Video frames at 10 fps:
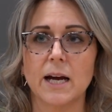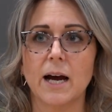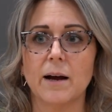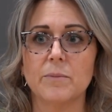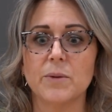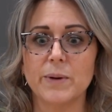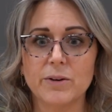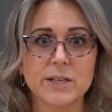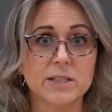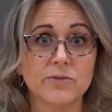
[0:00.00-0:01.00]
The big
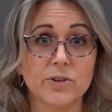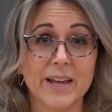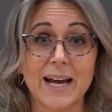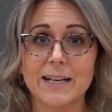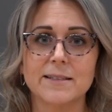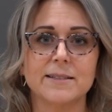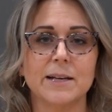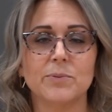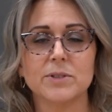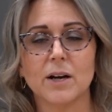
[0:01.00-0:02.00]
reason for that is Staples